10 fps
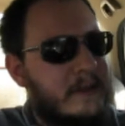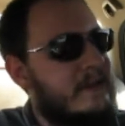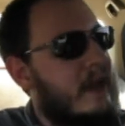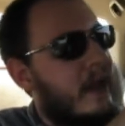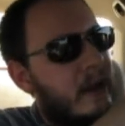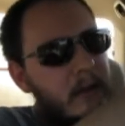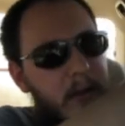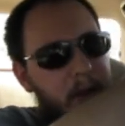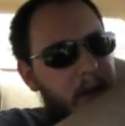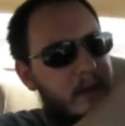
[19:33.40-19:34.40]
side.
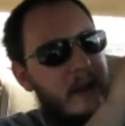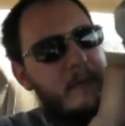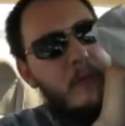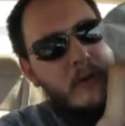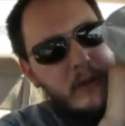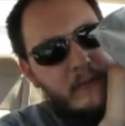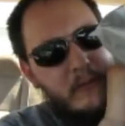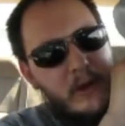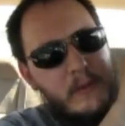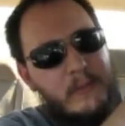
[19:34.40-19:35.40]
Did I pull it in
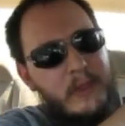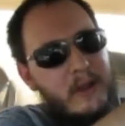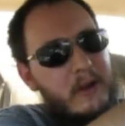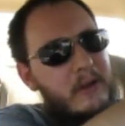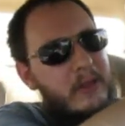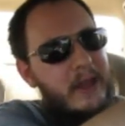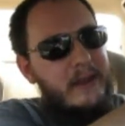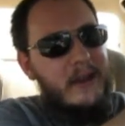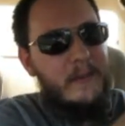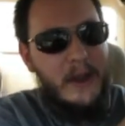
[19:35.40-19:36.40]
frame there? That
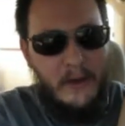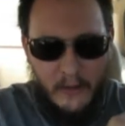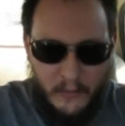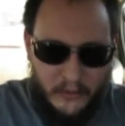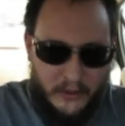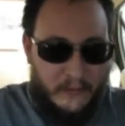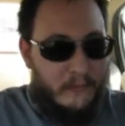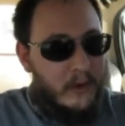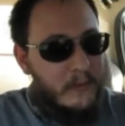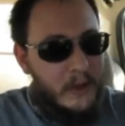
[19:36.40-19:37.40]
time I know I pulled it in
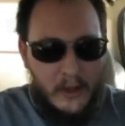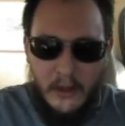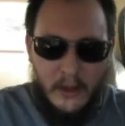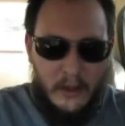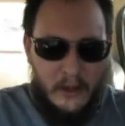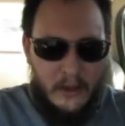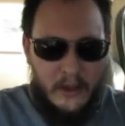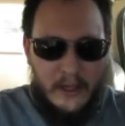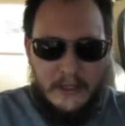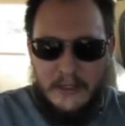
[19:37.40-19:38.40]
frame.
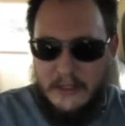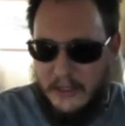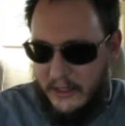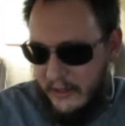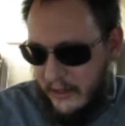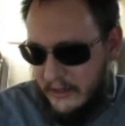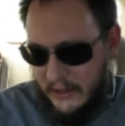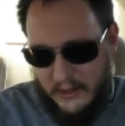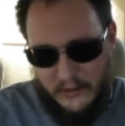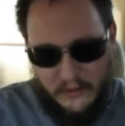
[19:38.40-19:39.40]
It's just
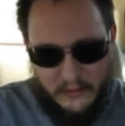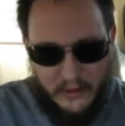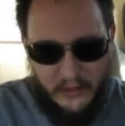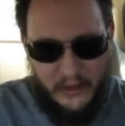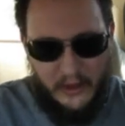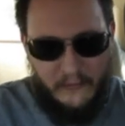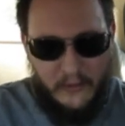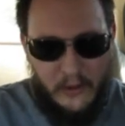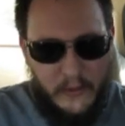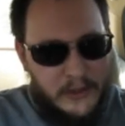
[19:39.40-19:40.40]
a thing for
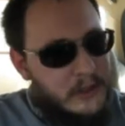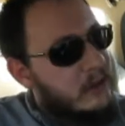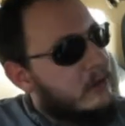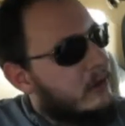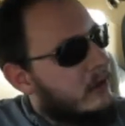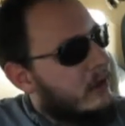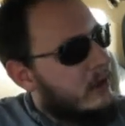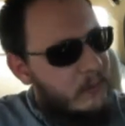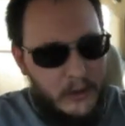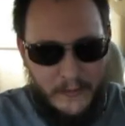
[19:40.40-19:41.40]
your windshield, and
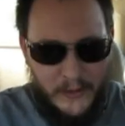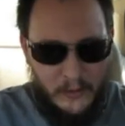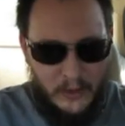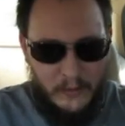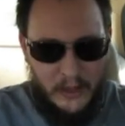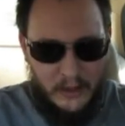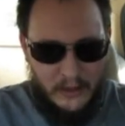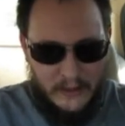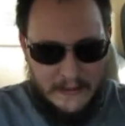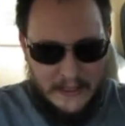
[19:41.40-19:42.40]
I put it between me
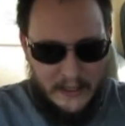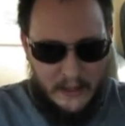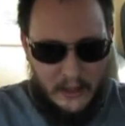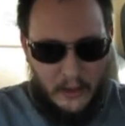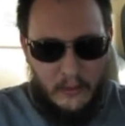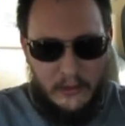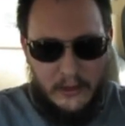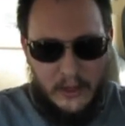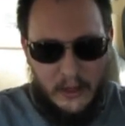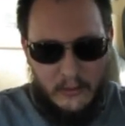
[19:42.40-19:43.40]
and the sun, and I hold
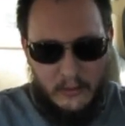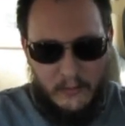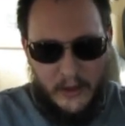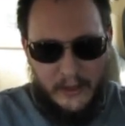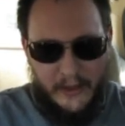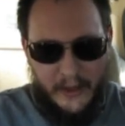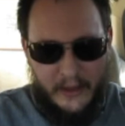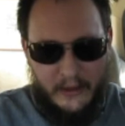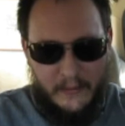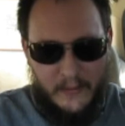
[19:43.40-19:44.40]
it there with my leg
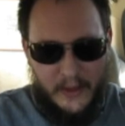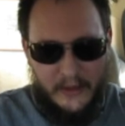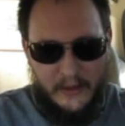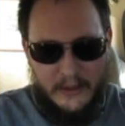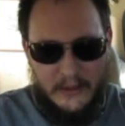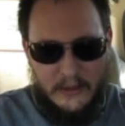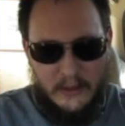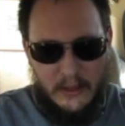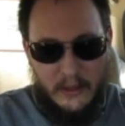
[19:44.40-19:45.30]
because